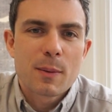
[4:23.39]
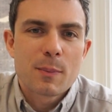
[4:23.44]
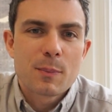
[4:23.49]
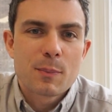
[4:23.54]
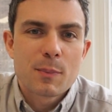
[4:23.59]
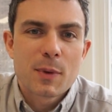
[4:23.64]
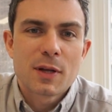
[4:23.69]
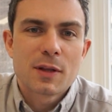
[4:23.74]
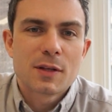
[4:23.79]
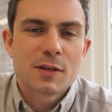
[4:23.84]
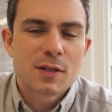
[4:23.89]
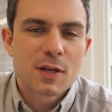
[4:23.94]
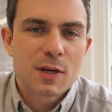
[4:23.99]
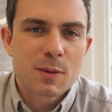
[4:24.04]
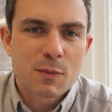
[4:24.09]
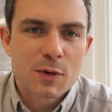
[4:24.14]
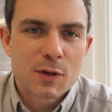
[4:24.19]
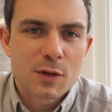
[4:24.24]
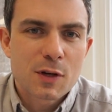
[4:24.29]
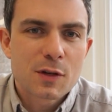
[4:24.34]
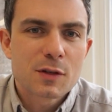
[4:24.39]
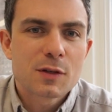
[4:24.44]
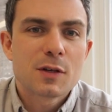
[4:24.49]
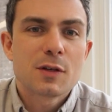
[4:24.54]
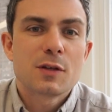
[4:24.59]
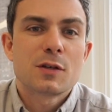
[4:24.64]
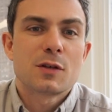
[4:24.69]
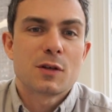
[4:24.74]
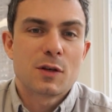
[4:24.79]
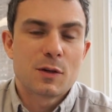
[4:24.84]
make the team
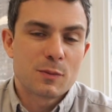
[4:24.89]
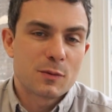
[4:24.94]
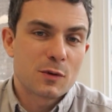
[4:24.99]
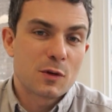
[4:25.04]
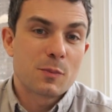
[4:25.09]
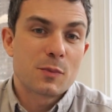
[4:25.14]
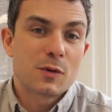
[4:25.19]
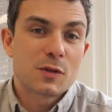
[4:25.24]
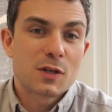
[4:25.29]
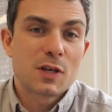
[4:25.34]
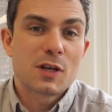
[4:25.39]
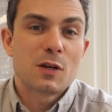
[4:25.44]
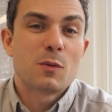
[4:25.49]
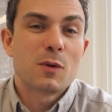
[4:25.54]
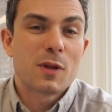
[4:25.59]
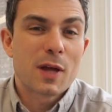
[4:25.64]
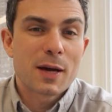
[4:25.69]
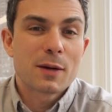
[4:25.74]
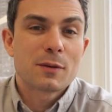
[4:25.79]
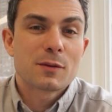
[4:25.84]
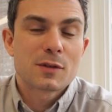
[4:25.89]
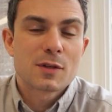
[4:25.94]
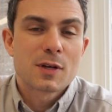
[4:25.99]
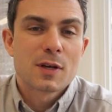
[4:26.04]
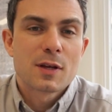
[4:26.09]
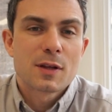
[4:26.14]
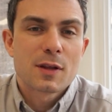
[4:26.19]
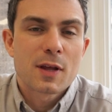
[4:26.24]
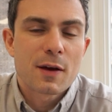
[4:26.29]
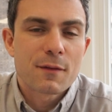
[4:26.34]
redundant, to proceed without
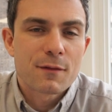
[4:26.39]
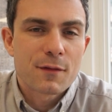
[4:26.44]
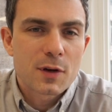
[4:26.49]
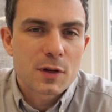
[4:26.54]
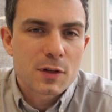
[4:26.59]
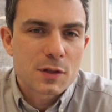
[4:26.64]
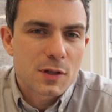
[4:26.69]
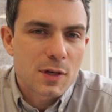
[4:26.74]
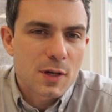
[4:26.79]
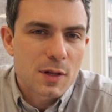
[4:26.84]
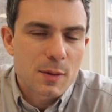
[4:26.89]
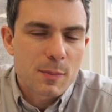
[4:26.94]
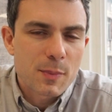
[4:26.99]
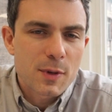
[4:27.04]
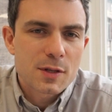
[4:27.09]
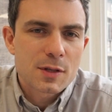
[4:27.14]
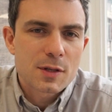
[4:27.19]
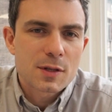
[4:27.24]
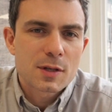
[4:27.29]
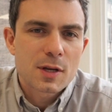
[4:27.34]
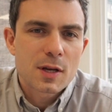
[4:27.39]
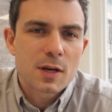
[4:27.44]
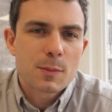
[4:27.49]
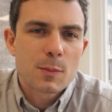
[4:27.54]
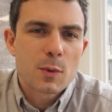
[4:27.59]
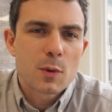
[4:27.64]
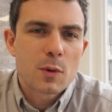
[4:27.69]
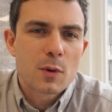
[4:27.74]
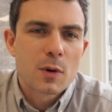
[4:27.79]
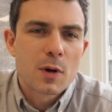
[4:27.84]
that function in the business
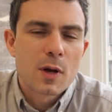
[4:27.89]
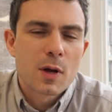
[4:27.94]
anymore.